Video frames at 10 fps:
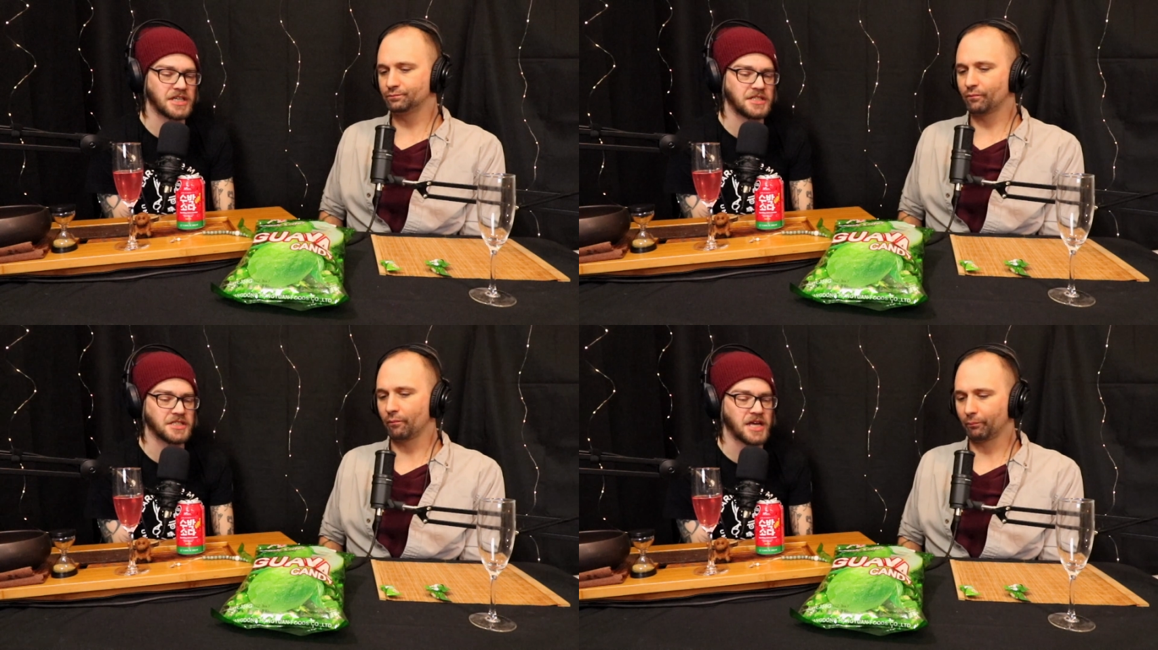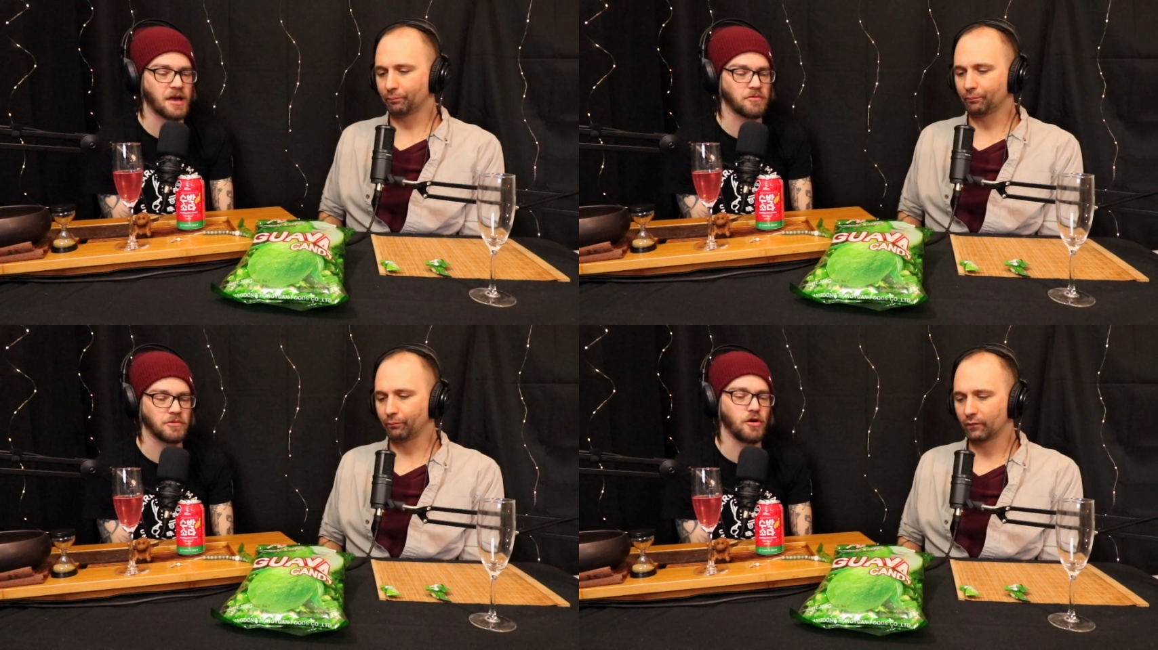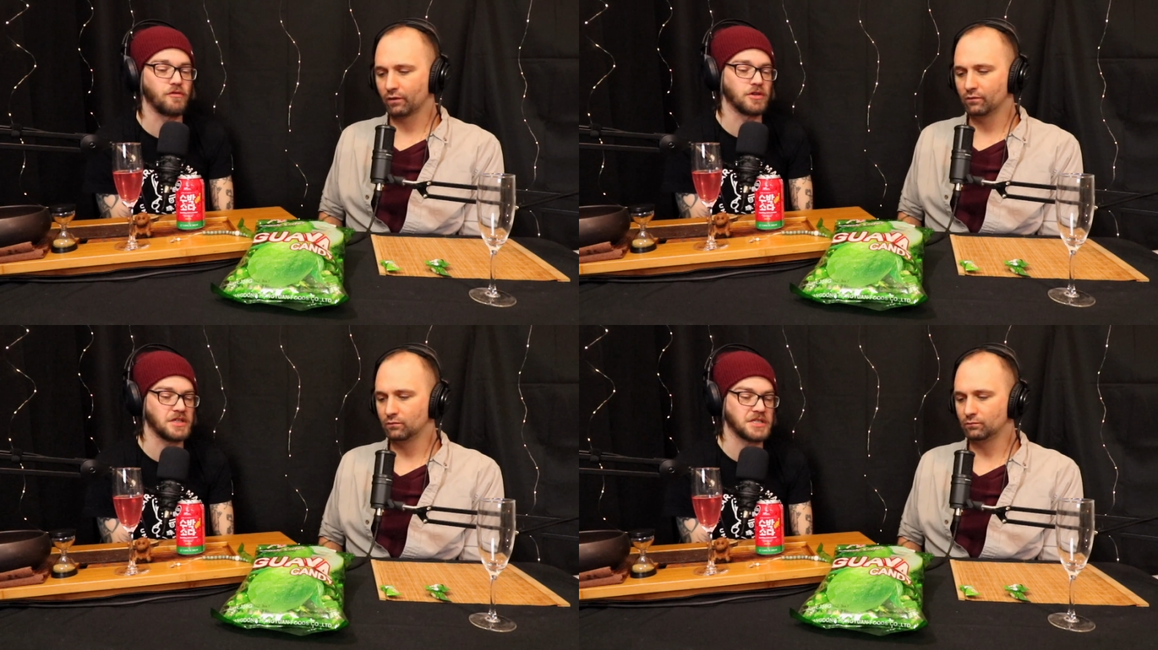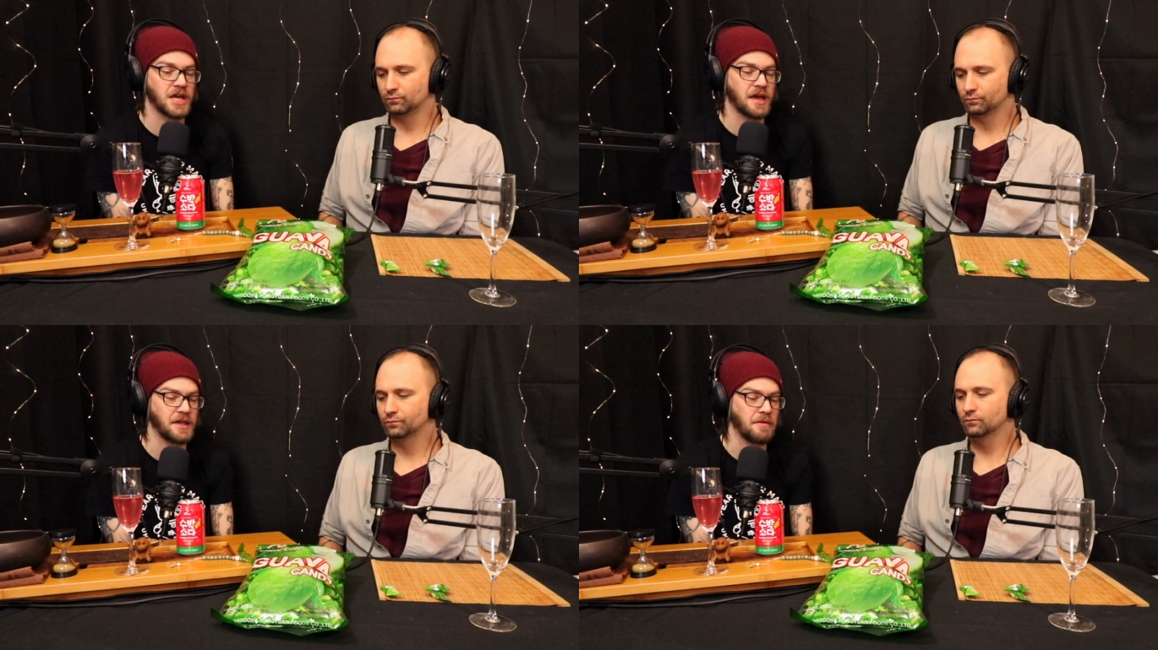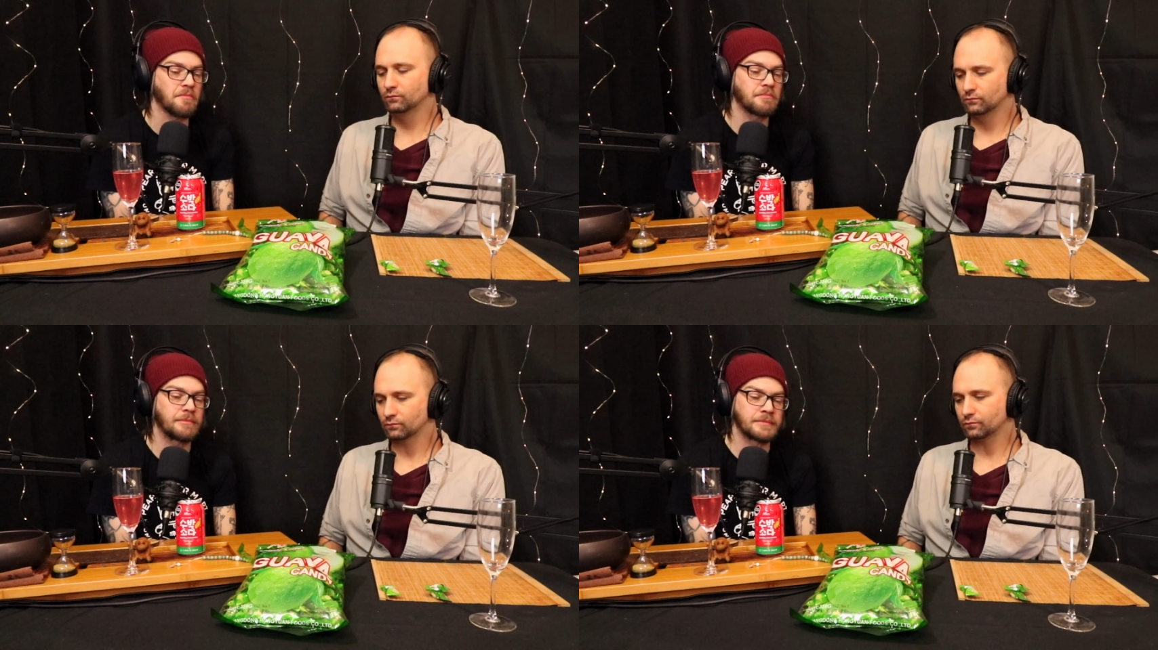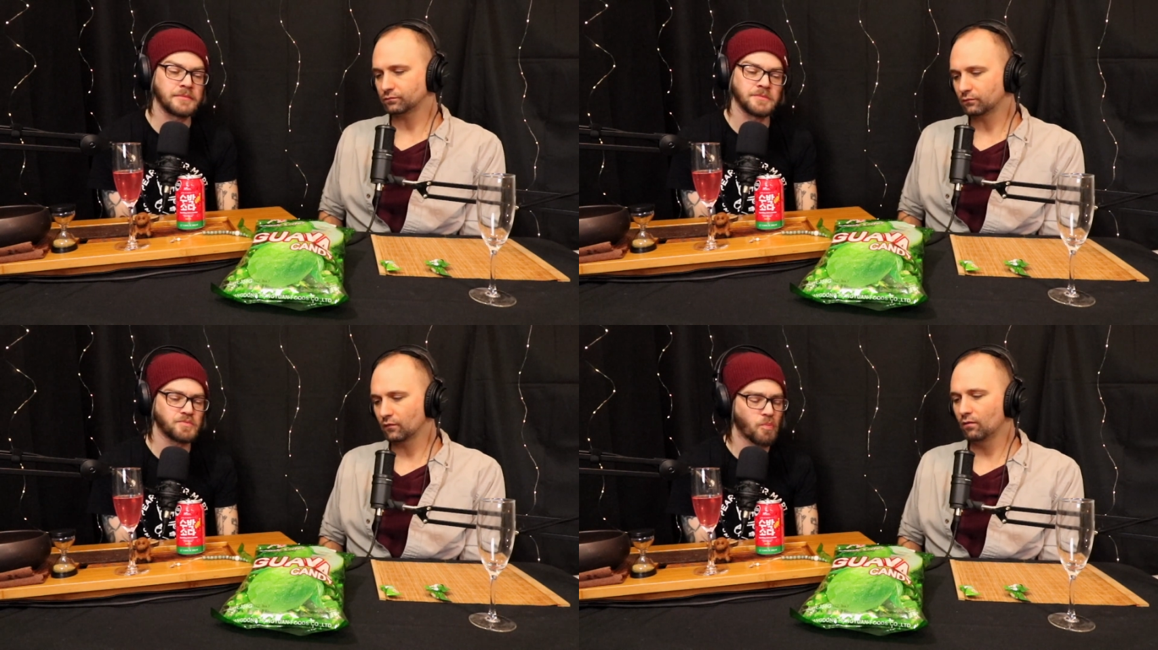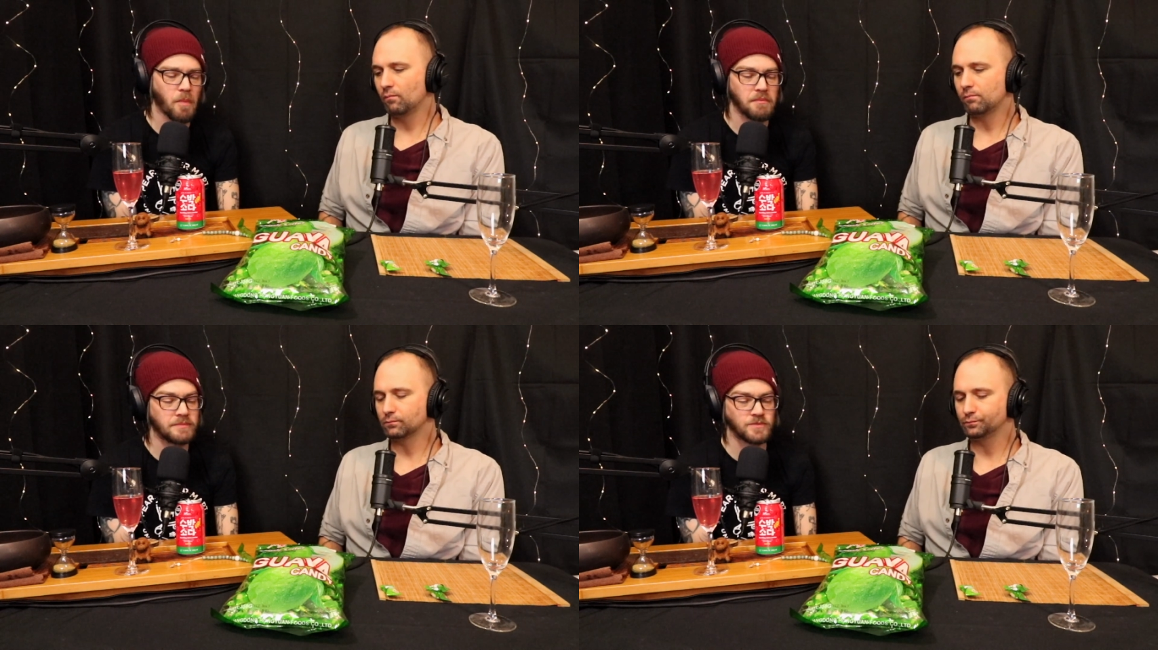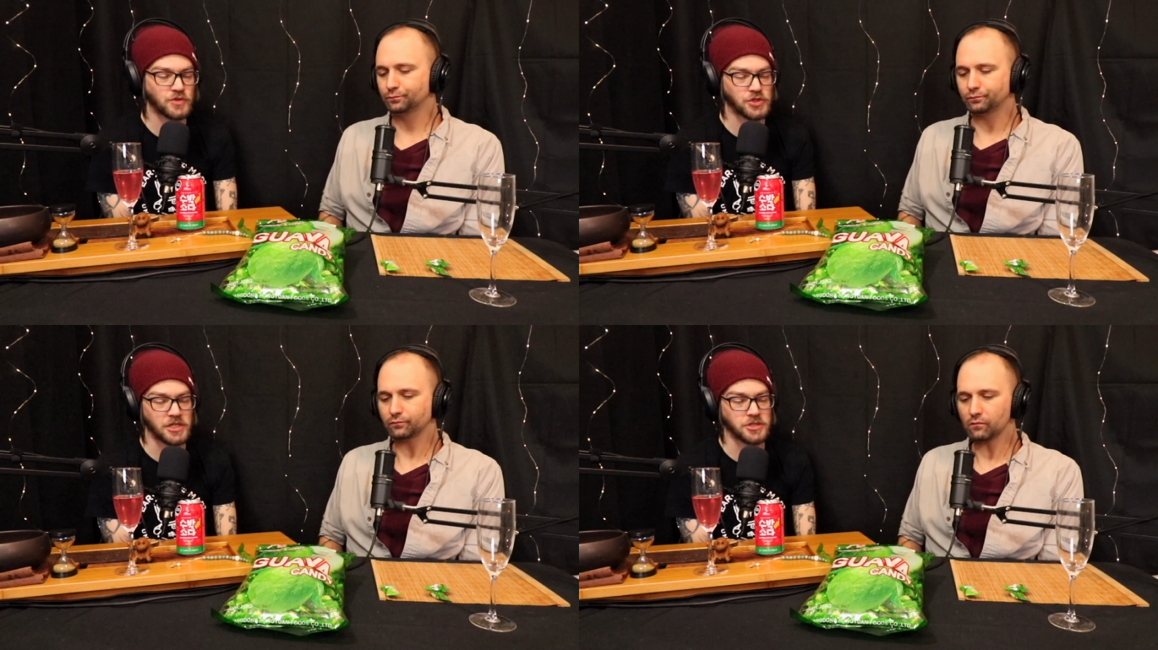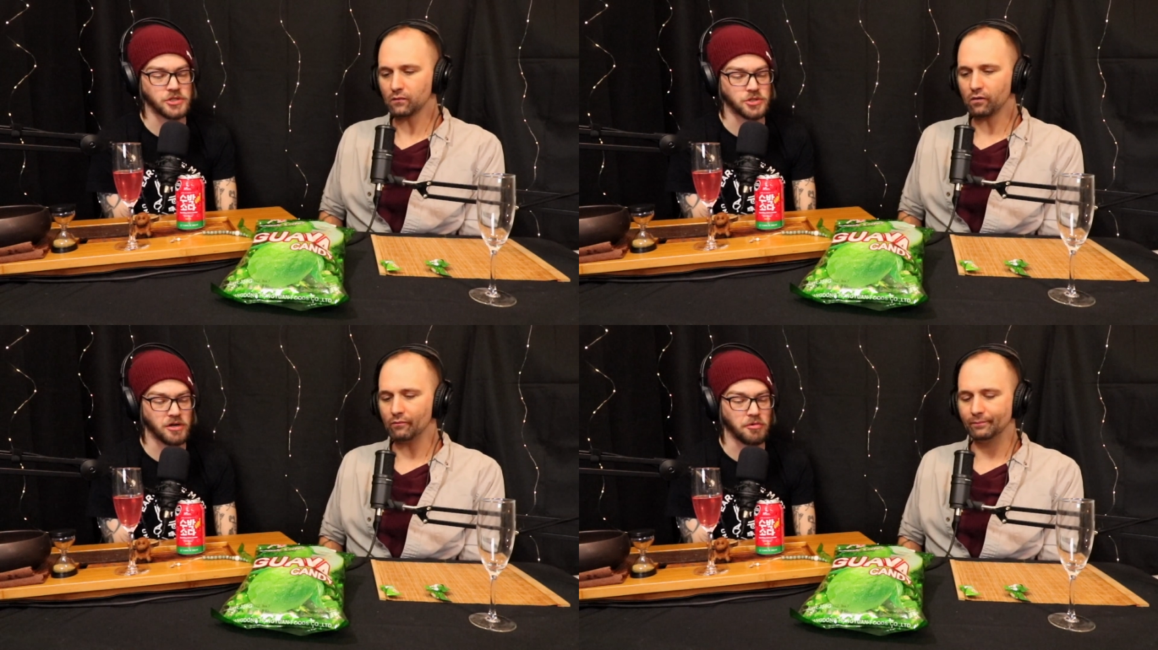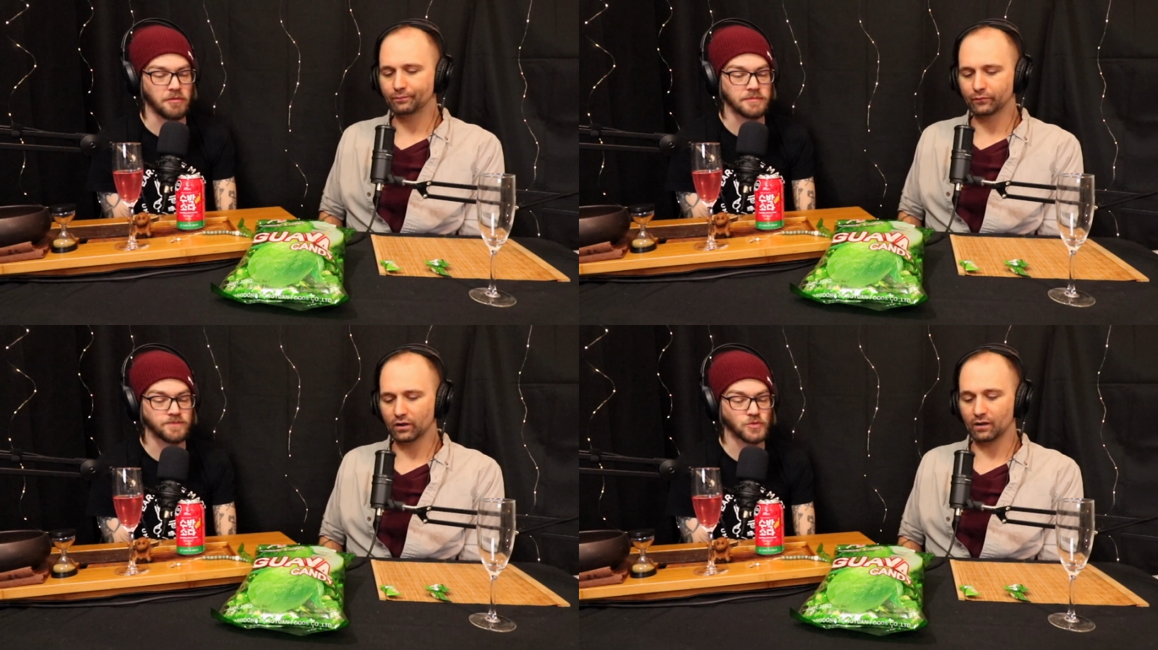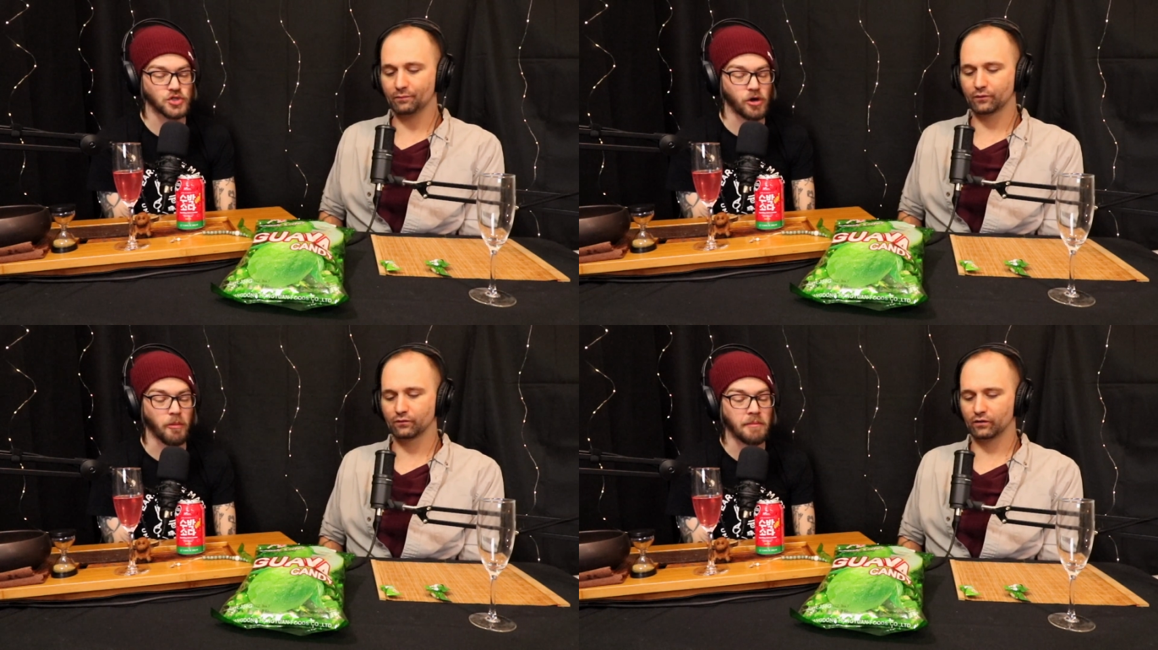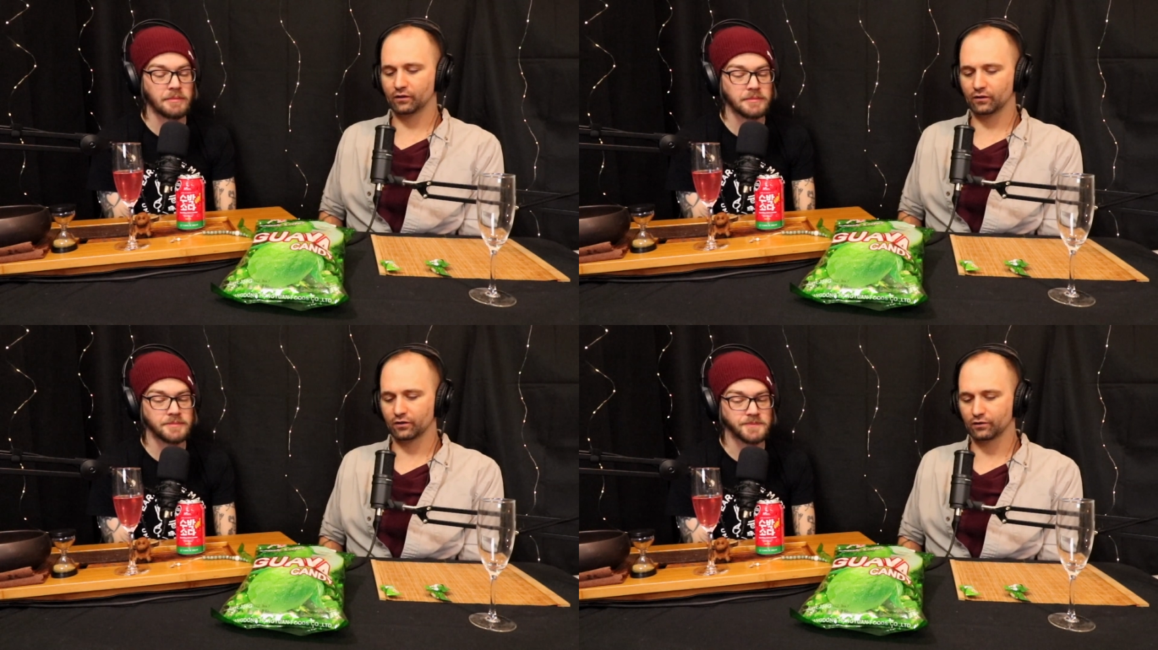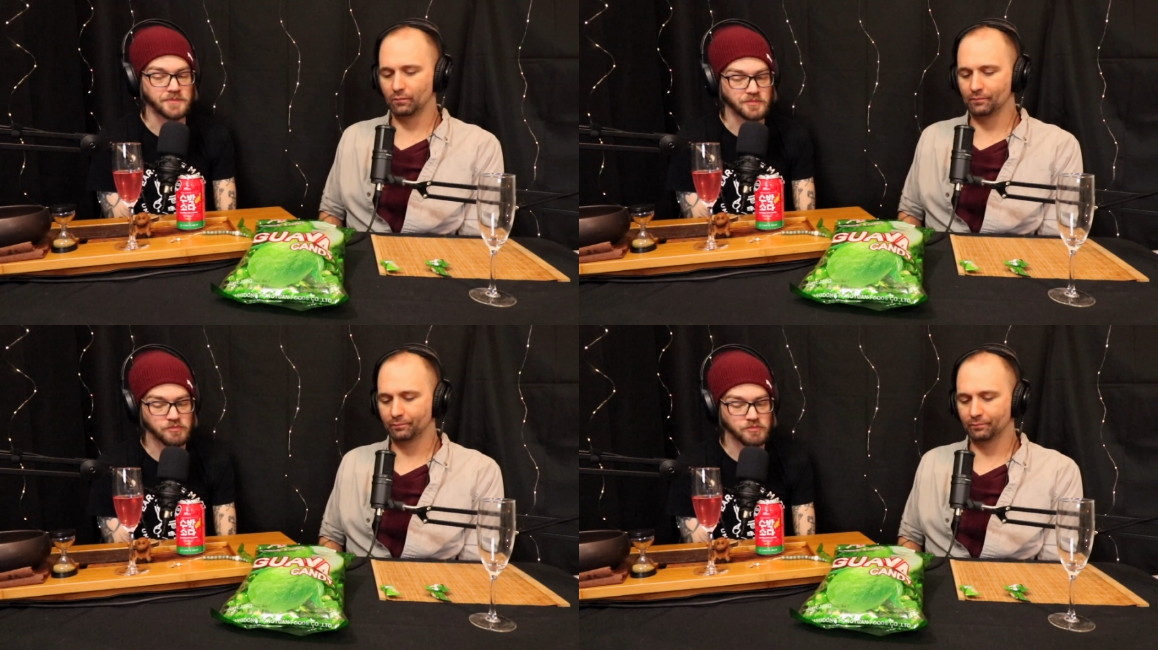Speaker 1: kind of ta overly tangy. Mm -hmm. This is nice and enjoyable. Yeah. So very nice.